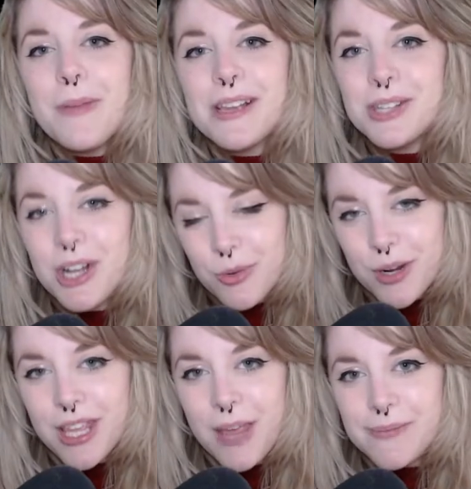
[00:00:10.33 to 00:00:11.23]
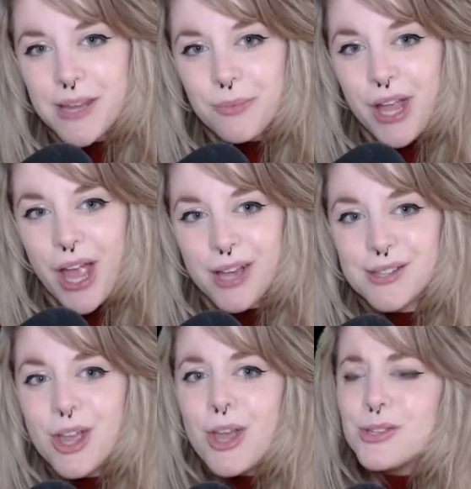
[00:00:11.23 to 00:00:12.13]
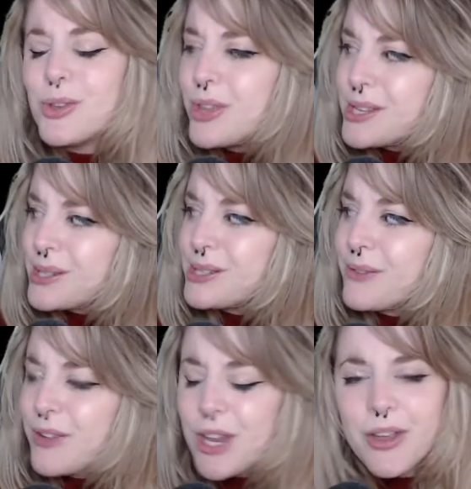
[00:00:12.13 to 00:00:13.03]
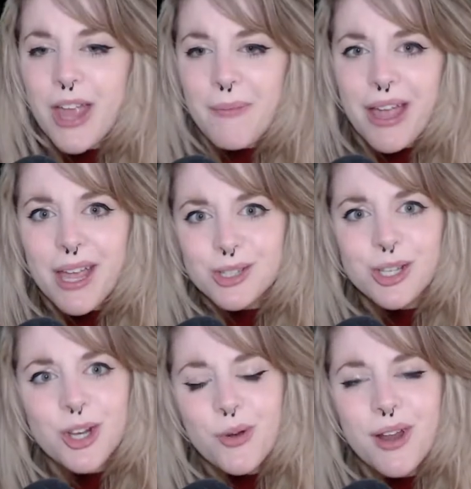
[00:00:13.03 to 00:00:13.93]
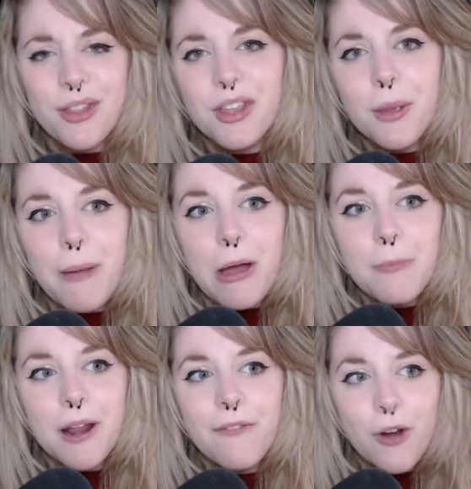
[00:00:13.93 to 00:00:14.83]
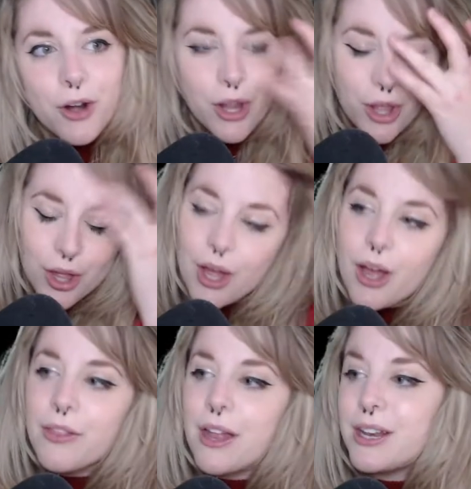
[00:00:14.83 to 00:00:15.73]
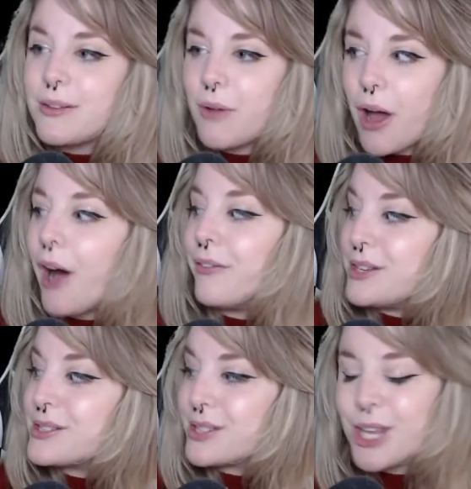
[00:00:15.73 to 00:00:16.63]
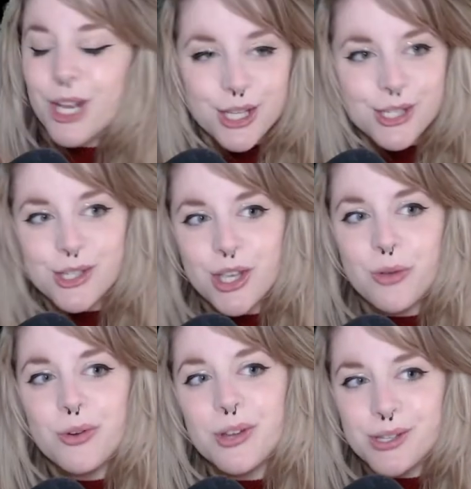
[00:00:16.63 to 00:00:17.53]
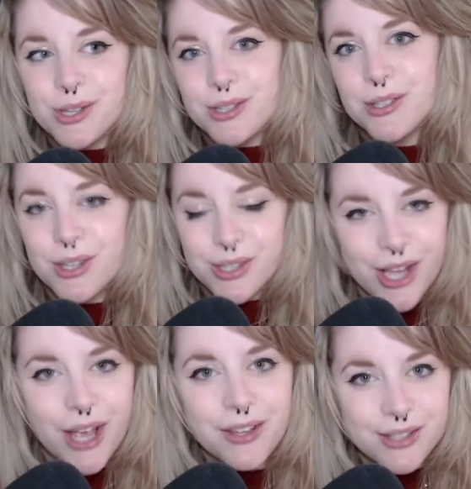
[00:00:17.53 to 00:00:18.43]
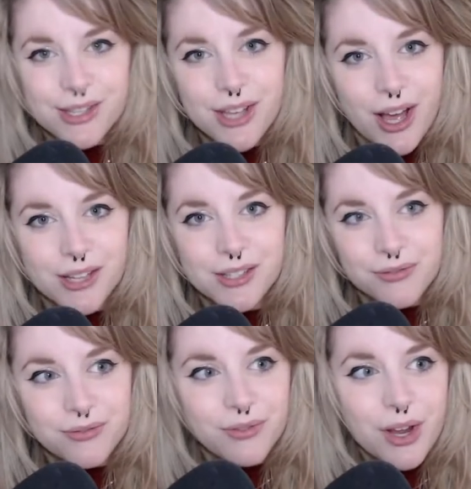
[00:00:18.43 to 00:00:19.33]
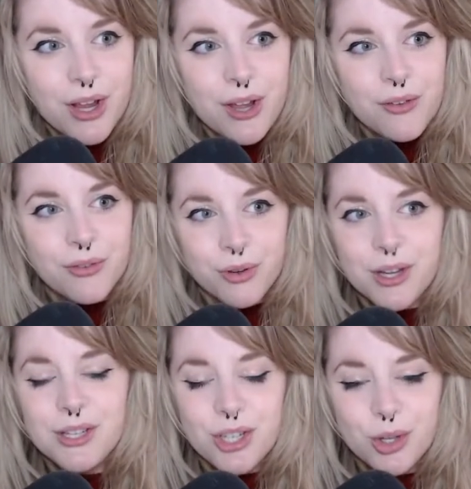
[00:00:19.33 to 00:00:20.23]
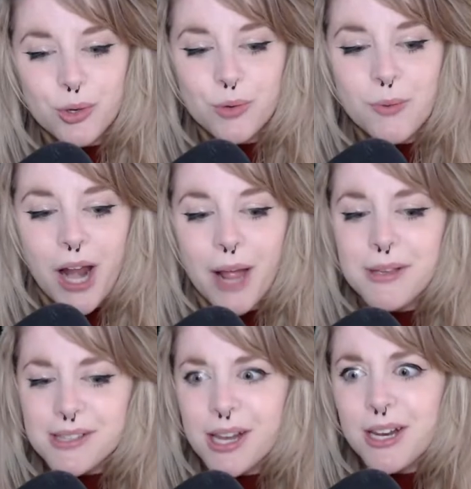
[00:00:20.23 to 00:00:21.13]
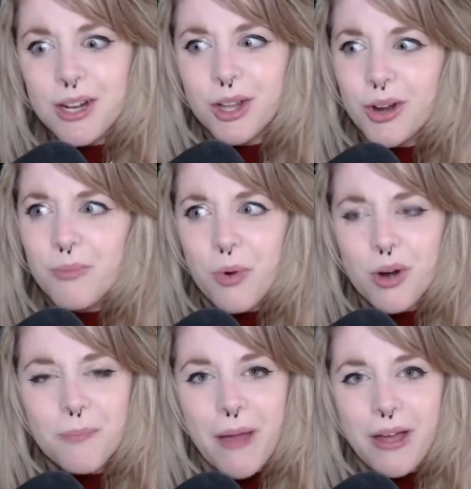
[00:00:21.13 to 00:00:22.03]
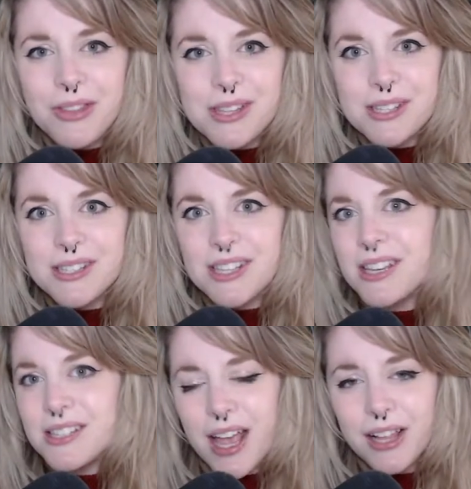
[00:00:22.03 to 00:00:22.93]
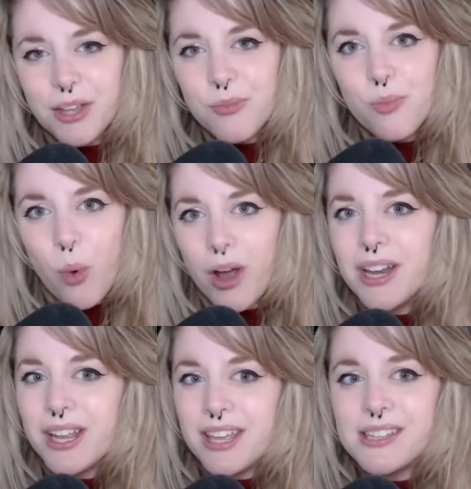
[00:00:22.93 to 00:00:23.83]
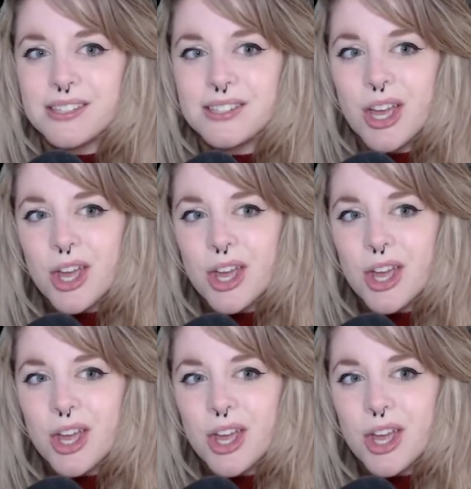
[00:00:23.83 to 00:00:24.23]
back to another one of Game Dame Reacts. So this is a video game I actually know nothing about, but I've heard that it is a sequel because it's the set. It says Oxenfree 2, but I'm excited to learn more about this and see exactly what it is.